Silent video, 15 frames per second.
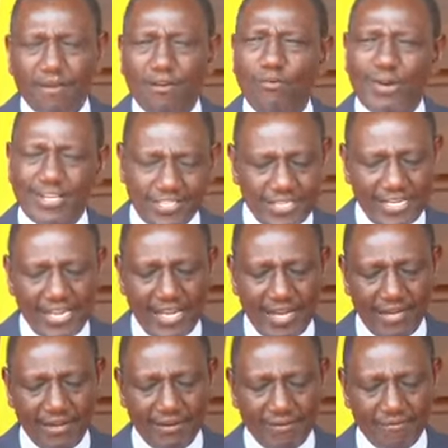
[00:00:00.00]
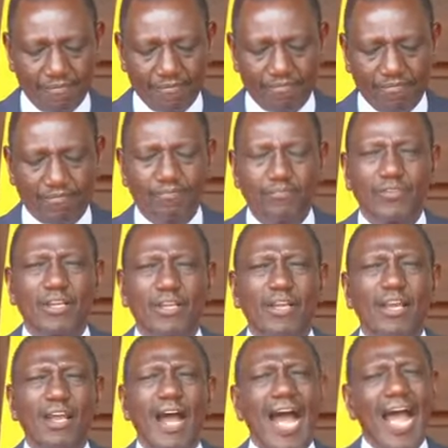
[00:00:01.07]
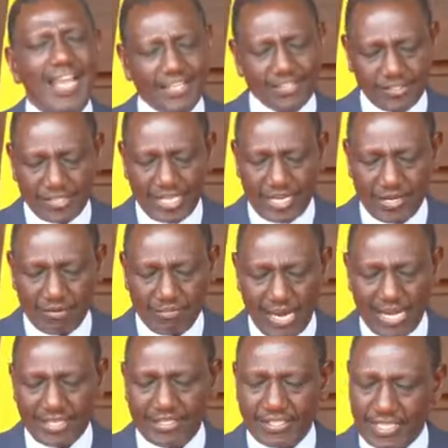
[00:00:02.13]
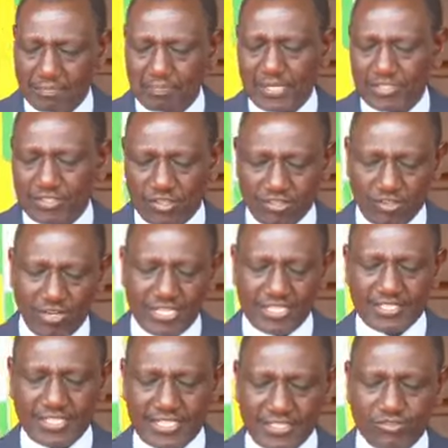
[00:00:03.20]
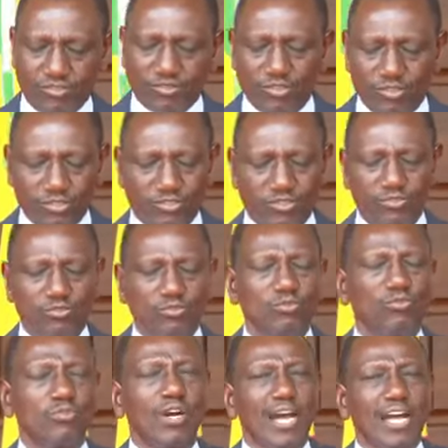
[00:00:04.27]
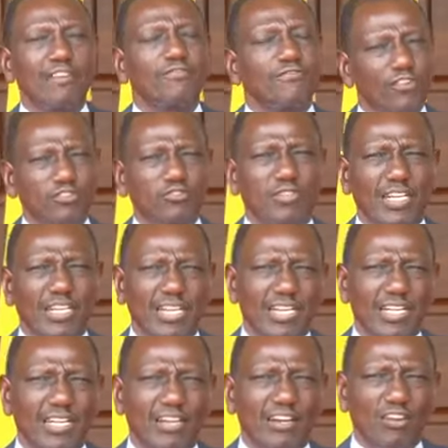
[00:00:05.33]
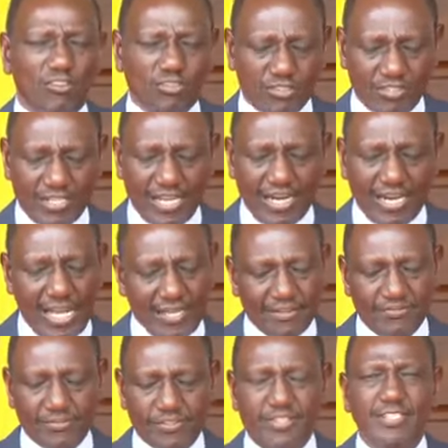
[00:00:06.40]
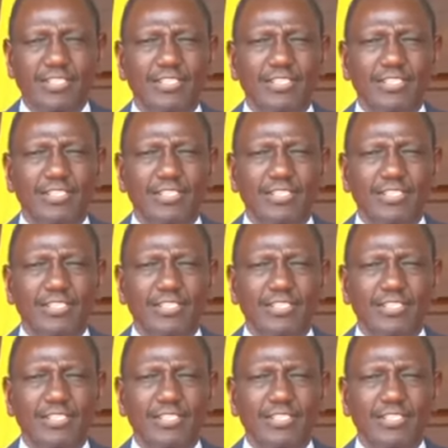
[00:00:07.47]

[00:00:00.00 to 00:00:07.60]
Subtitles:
Once again, I extend my deepest condolences to those who unfortunately lost their lives.